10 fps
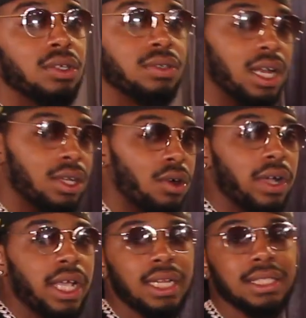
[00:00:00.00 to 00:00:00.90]
you got to go
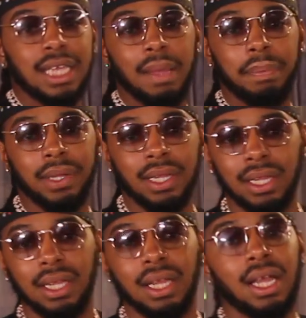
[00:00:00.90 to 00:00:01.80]
ahead and tap
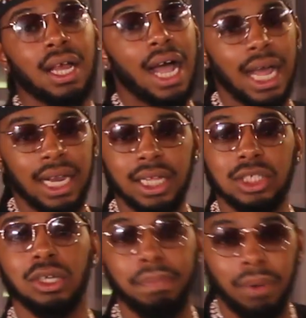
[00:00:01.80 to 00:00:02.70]
in. Holla
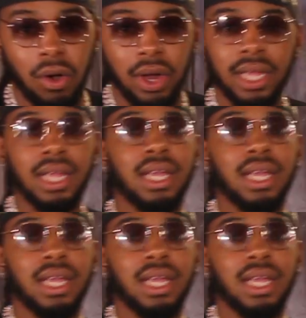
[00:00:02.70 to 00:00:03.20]
at your boy.